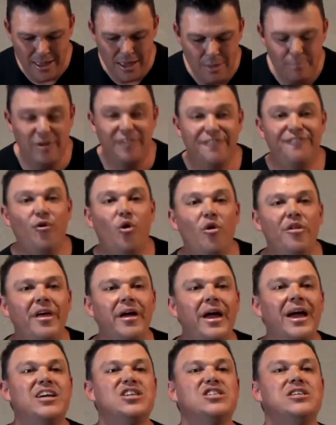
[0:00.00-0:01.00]
before they
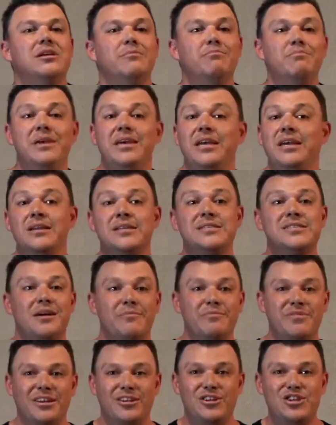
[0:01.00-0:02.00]
actually mean
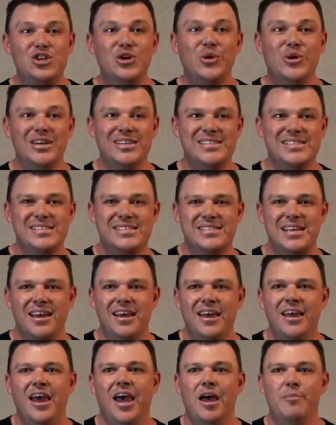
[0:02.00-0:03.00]
something to us
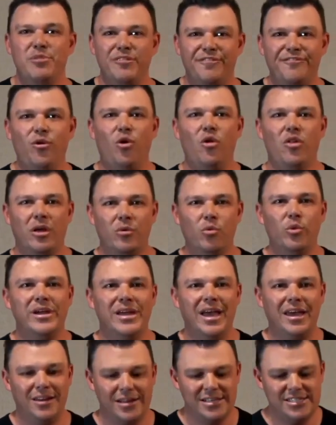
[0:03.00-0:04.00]
and before that we
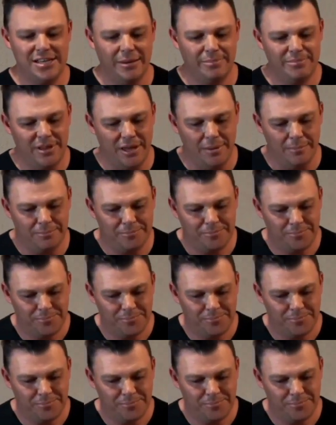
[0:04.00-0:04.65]
can accept them.